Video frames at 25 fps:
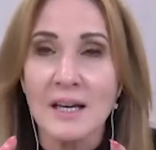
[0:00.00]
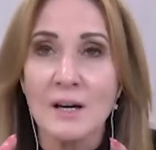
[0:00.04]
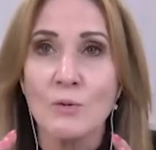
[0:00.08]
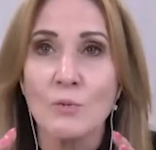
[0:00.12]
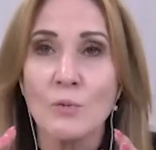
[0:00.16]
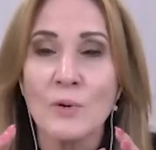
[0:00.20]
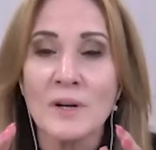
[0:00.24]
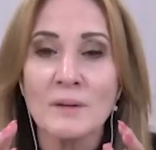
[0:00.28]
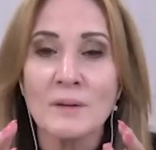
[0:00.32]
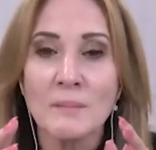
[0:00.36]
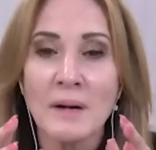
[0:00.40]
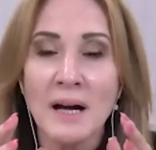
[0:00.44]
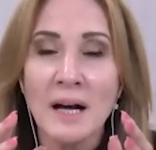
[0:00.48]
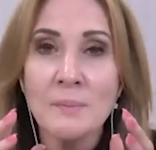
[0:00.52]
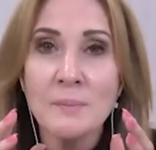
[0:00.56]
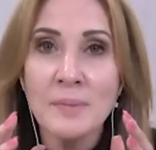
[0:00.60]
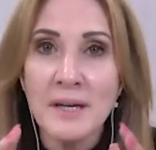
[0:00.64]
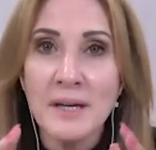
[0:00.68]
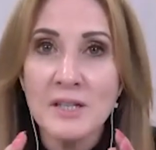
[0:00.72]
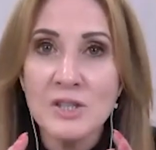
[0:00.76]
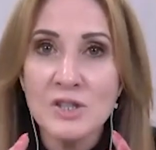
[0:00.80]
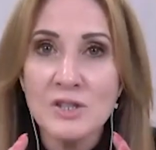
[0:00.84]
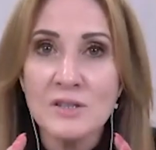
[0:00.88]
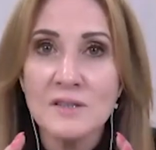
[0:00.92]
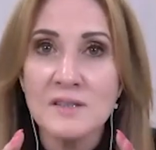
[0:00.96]
When my
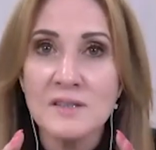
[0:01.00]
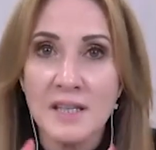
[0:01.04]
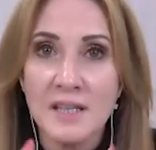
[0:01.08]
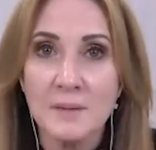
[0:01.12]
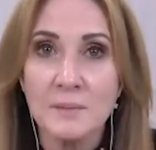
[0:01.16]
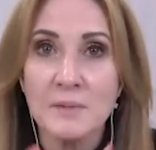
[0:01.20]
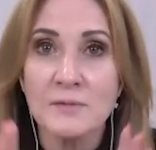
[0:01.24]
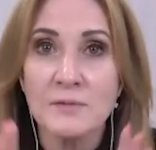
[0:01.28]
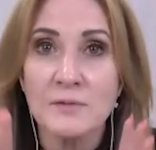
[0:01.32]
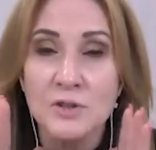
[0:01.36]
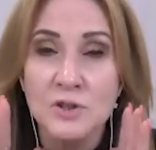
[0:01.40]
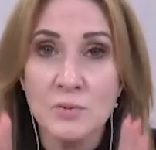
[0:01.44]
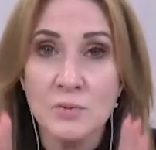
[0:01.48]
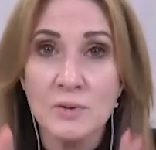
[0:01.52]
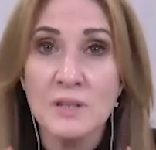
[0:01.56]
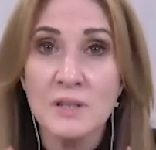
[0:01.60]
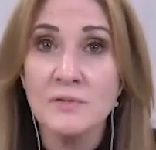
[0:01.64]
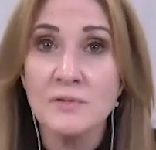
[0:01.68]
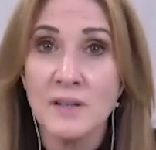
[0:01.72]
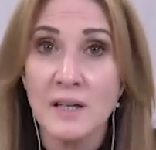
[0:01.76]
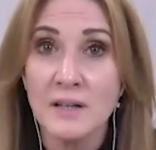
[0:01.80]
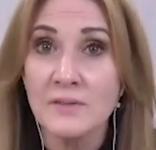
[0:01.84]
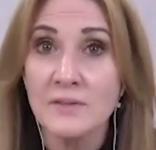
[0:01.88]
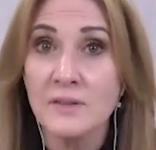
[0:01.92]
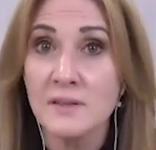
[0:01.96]
patients came in for
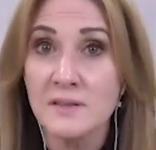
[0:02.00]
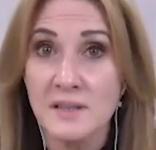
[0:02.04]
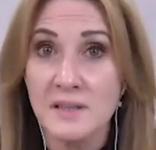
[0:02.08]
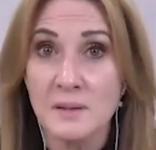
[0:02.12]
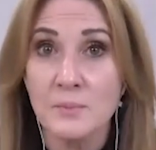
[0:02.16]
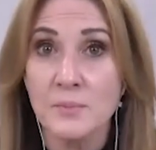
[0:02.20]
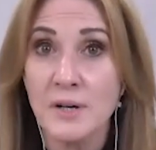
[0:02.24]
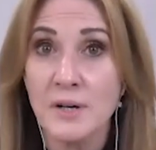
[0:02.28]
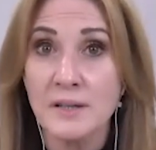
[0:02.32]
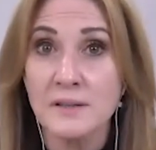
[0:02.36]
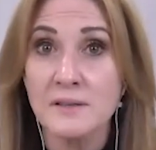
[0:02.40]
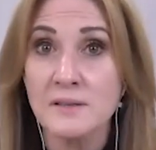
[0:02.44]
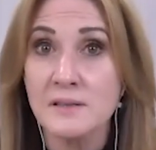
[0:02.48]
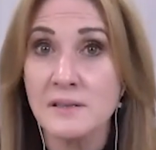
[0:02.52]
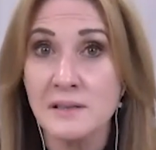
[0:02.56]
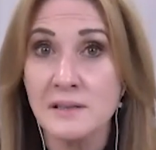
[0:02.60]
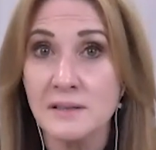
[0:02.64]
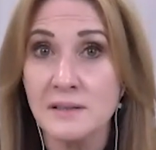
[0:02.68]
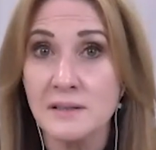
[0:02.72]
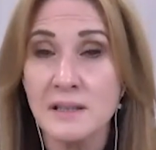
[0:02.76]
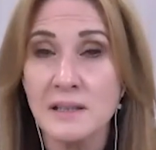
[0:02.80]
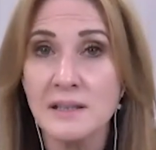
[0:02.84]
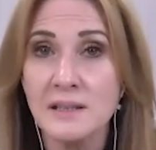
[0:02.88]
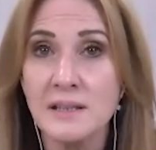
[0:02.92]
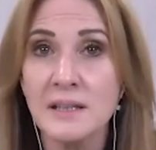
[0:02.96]
25 years, I practiced
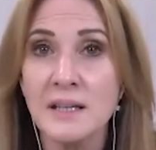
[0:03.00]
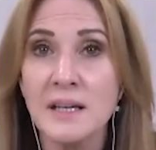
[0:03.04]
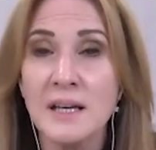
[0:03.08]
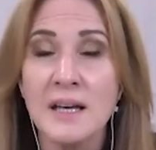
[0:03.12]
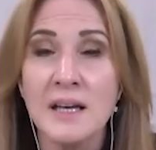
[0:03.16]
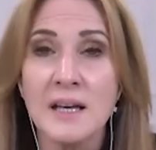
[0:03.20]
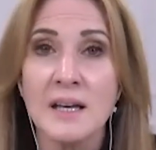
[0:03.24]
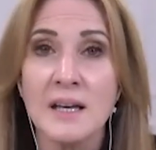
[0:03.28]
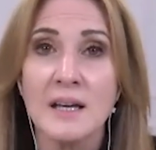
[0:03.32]
clinically.